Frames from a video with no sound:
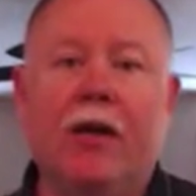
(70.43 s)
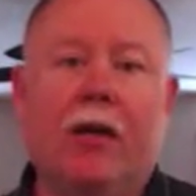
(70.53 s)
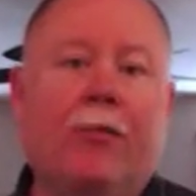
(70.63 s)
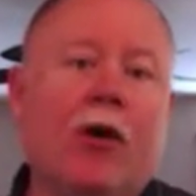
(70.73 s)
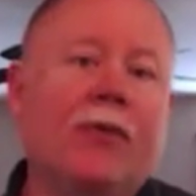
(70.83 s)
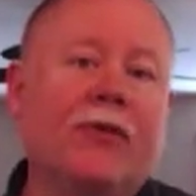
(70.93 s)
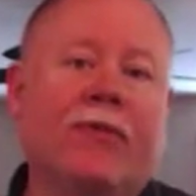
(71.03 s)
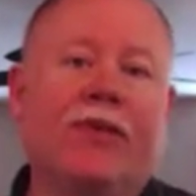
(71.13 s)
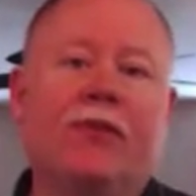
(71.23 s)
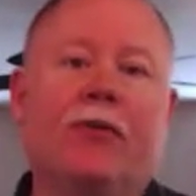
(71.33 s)
The purpose
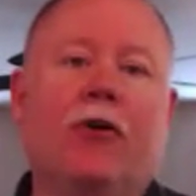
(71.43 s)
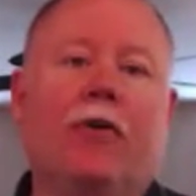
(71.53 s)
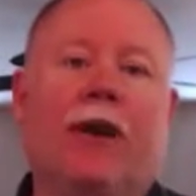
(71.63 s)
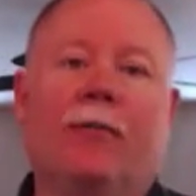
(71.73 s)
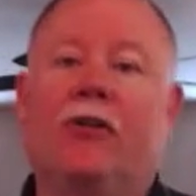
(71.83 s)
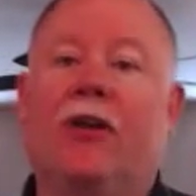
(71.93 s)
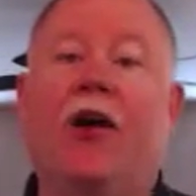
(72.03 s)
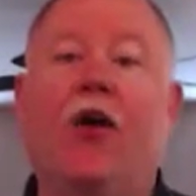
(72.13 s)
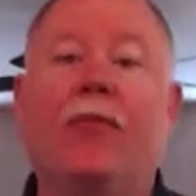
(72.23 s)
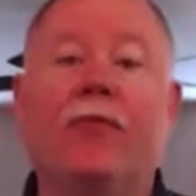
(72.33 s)
of this program is to
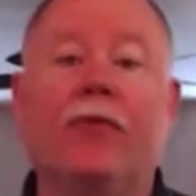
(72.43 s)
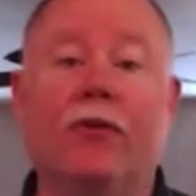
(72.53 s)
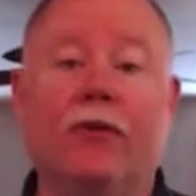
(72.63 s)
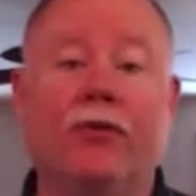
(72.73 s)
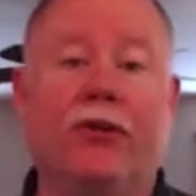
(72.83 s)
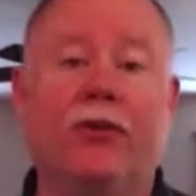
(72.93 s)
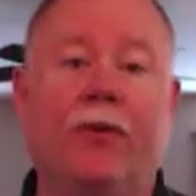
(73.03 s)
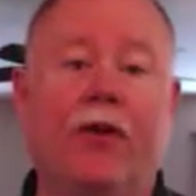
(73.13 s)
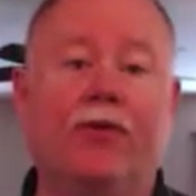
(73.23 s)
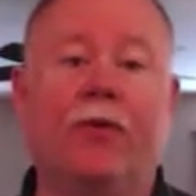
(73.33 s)
help improve
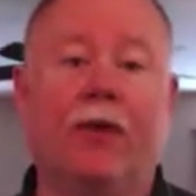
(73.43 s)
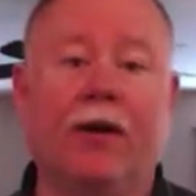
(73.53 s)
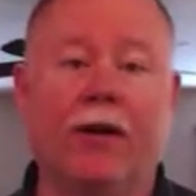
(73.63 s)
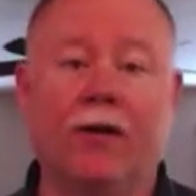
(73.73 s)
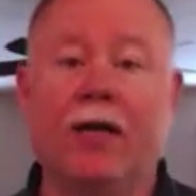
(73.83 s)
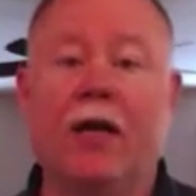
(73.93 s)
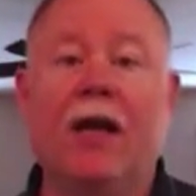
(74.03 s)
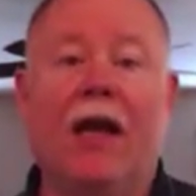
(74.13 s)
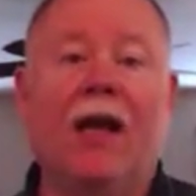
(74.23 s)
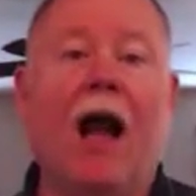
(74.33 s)
situational awareness
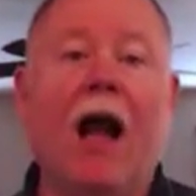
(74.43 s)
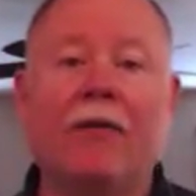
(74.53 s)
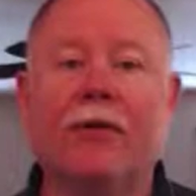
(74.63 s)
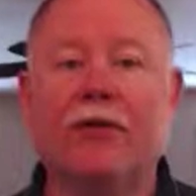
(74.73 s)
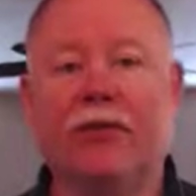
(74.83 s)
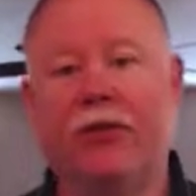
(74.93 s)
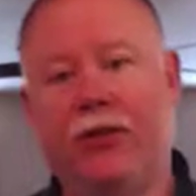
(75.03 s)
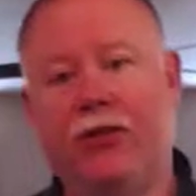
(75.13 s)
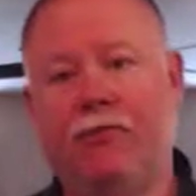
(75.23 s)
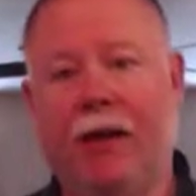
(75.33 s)
and high risk
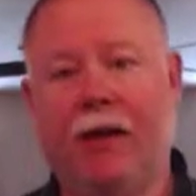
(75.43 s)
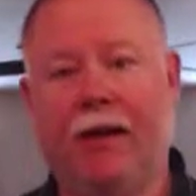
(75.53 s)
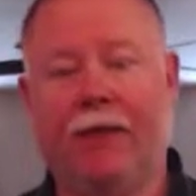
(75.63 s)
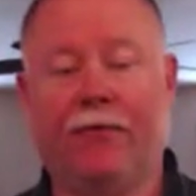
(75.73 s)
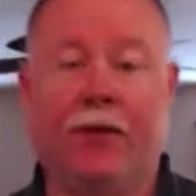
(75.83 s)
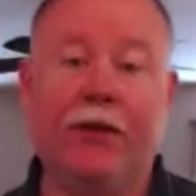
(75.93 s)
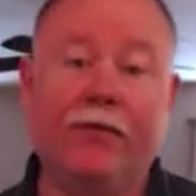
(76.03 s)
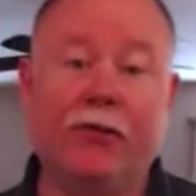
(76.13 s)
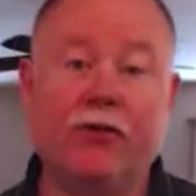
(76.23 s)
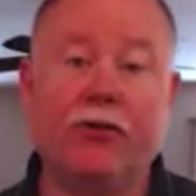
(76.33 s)
decision making for
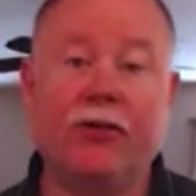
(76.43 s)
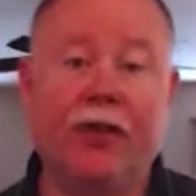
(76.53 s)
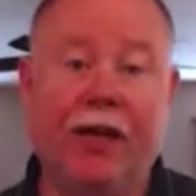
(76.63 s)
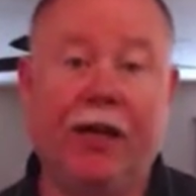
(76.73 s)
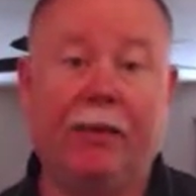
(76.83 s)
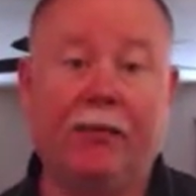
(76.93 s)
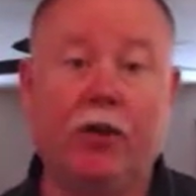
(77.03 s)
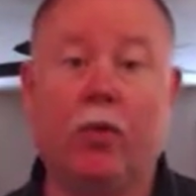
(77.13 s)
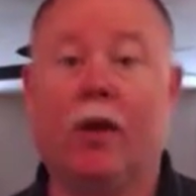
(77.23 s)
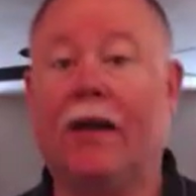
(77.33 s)
individuals and teams
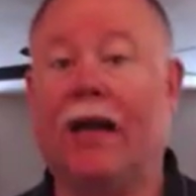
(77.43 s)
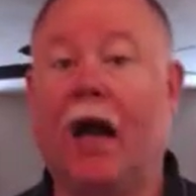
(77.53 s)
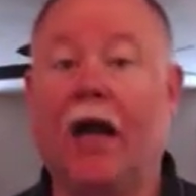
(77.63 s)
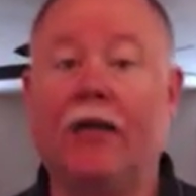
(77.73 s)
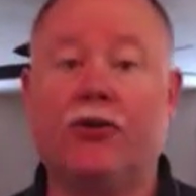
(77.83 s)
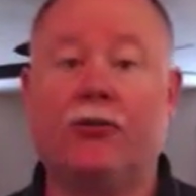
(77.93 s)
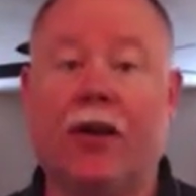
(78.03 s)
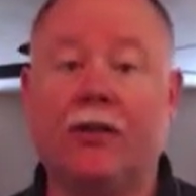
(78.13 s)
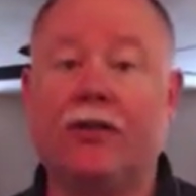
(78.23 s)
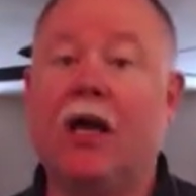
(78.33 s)
who work in high
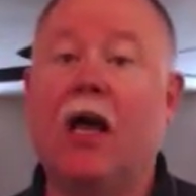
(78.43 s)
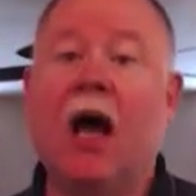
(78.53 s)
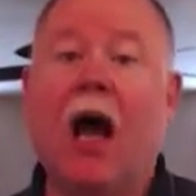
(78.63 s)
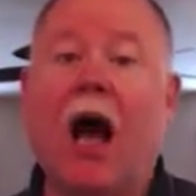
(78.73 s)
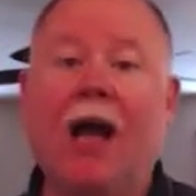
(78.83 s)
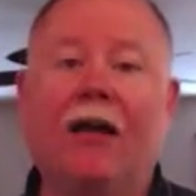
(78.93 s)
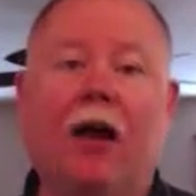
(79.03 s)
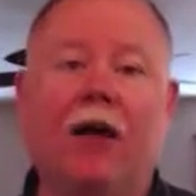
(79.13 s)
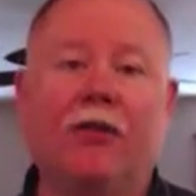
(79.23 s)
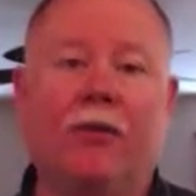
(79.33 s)
stress, high
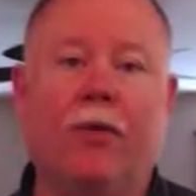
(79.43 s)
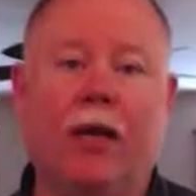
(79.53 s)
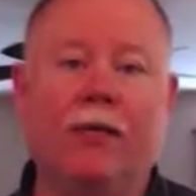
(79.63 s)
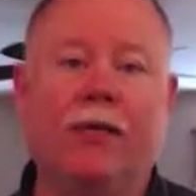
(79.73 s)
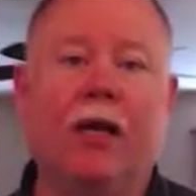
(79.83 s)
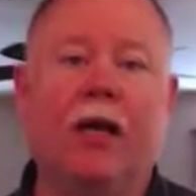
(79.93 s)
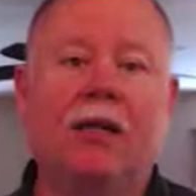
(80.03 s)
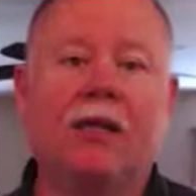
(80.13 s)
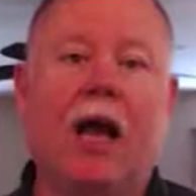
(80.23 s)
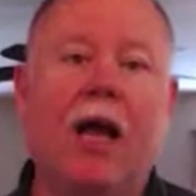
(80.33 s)
consequence,
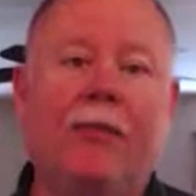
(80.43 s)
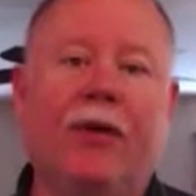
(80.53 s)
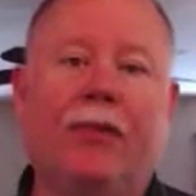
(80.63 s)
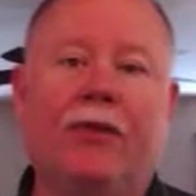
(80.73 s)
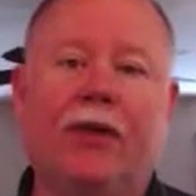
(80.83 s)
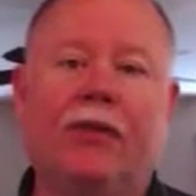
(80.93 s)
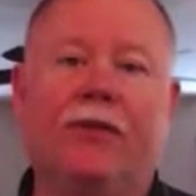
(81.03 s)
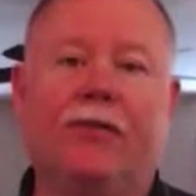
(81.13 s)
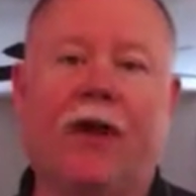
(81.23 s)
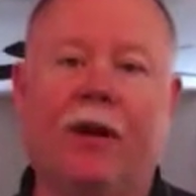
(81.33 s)
time compressed
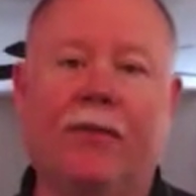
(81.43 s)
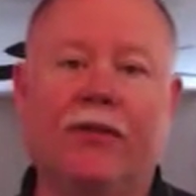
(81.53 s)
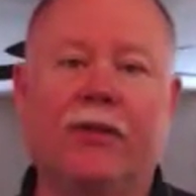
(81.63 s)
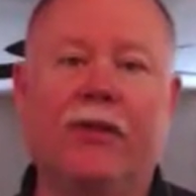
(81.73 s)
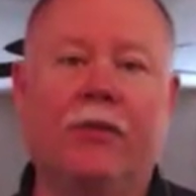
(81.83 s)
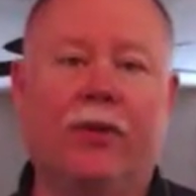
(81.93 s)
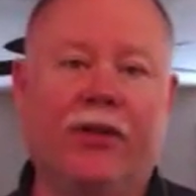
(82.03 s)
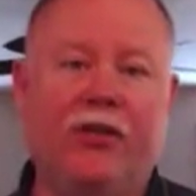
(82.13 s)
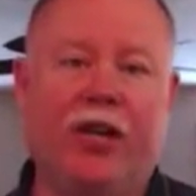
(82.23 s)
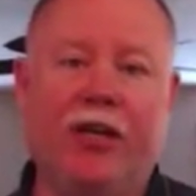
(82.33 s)
environments
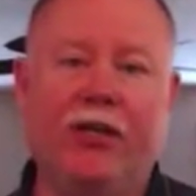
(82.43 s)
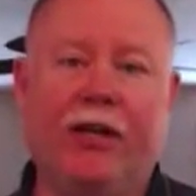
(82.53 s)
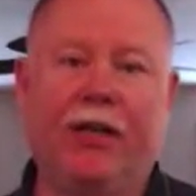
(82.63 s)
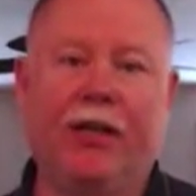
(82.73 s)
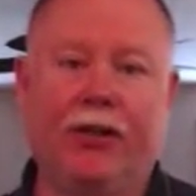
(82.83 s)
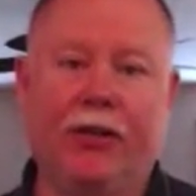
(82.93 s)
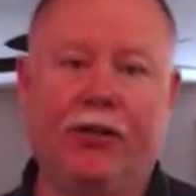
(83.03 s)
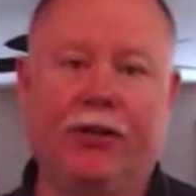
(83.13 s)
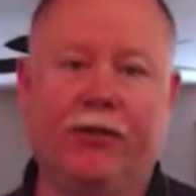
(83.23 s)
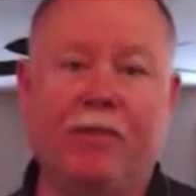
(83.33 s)
with changing
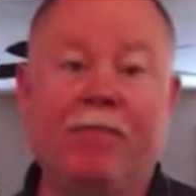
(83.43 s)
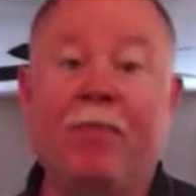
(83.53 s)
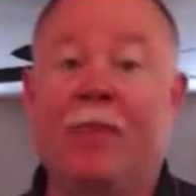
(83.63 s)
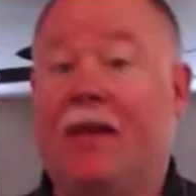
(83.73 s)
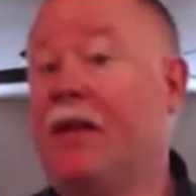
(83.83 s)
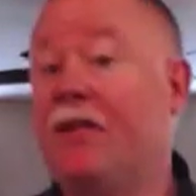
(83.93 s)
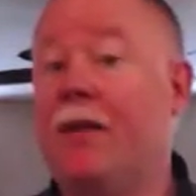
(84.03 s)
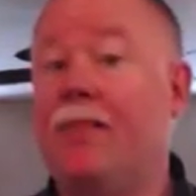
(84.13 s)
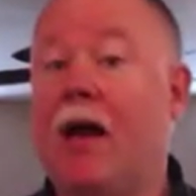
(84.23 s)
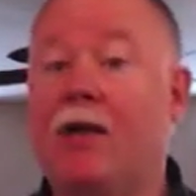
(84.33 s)
conditions. The
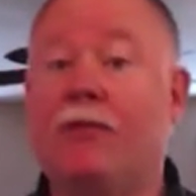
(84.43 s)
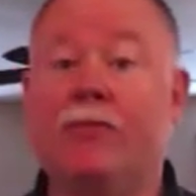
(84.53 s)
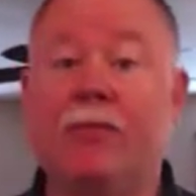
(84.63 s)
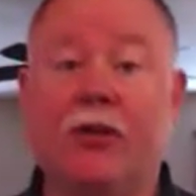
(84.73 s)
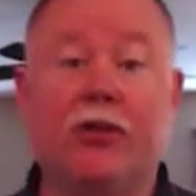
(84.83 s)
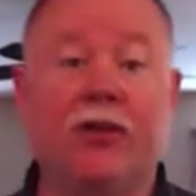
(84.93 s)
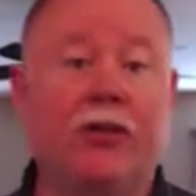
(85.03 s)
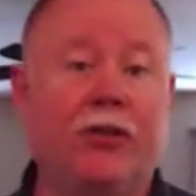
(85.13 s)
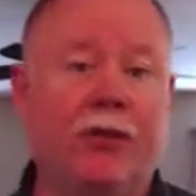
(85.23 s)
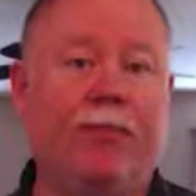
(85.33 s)
SA Matters mission
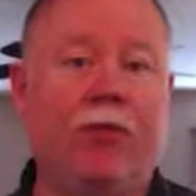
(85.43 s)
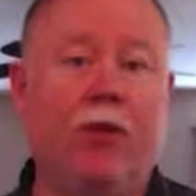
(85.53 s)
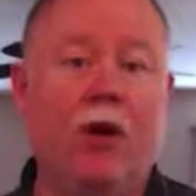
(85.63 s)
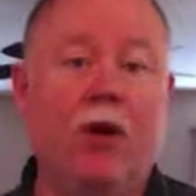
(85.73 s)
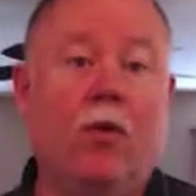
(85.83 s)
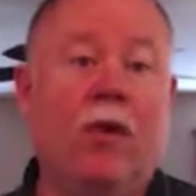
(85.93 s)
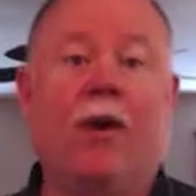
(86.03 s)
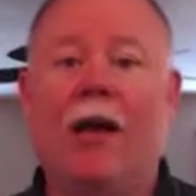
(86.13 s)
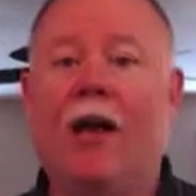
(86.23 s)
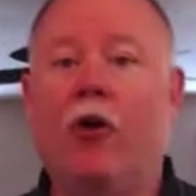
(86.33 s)
is simple. We
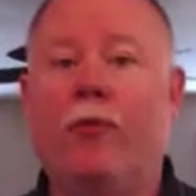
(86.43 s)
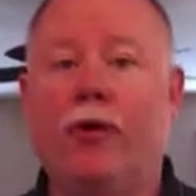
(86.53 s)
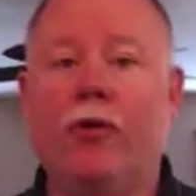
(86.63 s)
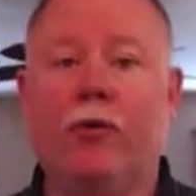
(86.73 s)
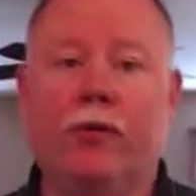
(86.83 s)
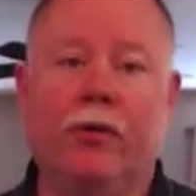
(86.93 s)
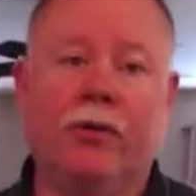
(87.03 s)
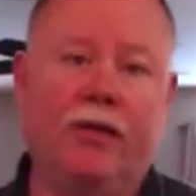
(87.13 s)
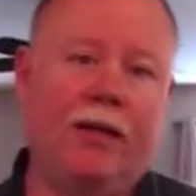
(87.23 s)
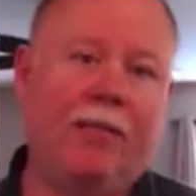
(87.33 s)
want to help you
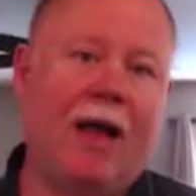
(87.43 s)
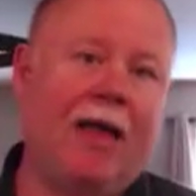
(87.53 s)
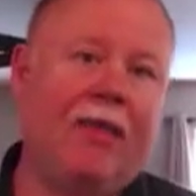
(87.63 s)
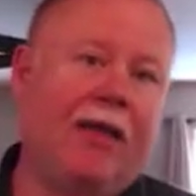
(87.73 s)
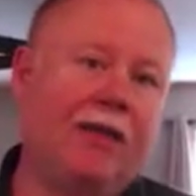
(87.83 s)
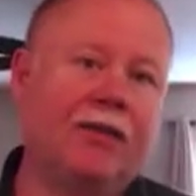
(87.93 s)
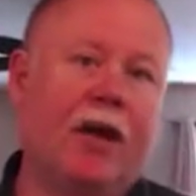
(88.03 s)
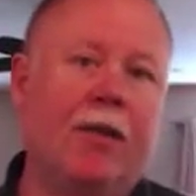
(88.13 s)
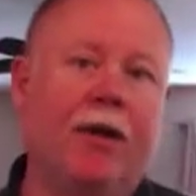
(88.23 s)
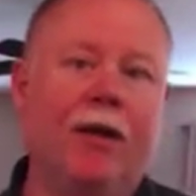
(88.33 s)
see the bad things
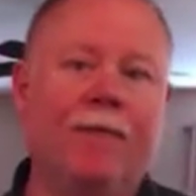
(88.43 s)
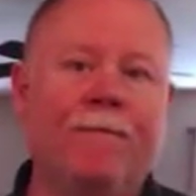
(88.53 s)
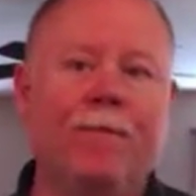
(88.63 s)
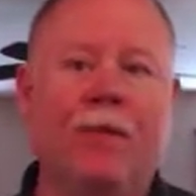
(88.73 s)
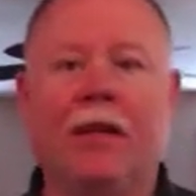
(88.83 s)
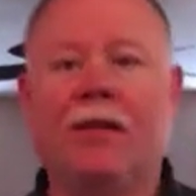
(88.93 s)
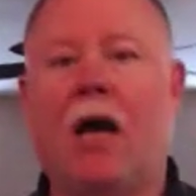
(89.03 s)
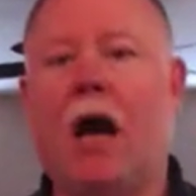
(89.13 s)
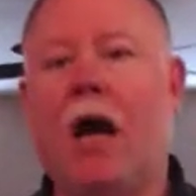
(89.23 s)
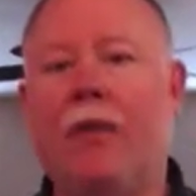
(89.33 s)
coming in
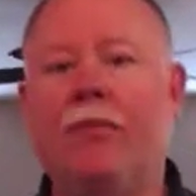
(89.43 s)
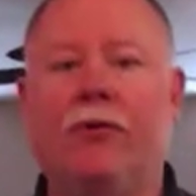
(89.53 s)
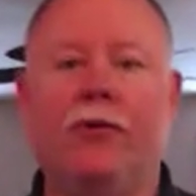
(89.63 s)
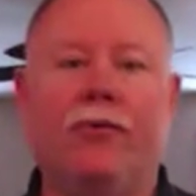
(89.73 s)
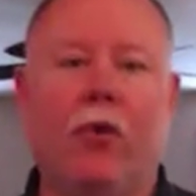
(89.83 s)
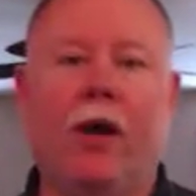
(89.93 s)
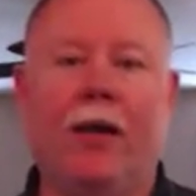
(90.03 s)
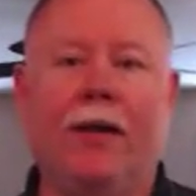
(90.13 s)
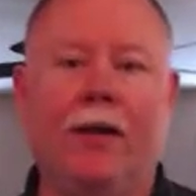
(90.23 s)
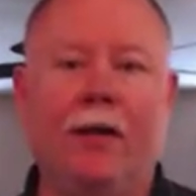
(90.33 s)
time to
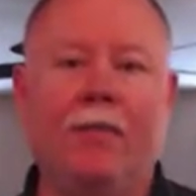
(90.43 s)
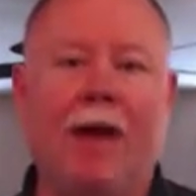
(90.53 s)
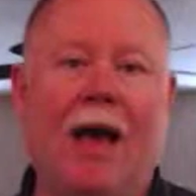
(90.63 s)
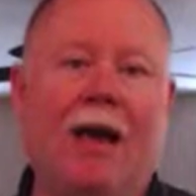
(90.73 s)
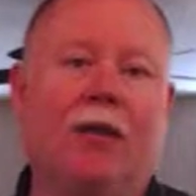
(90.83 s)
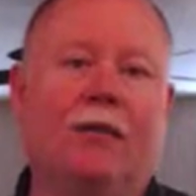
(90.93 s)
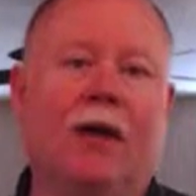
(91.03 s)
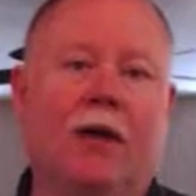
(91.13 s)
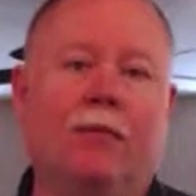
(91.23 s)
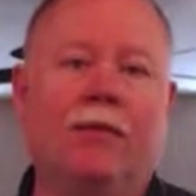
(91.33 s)
avoid bad
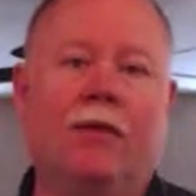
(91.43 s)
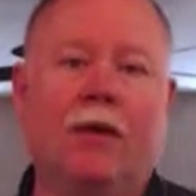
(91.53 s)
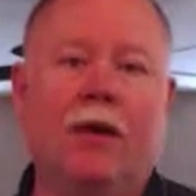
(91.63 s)
outcomes.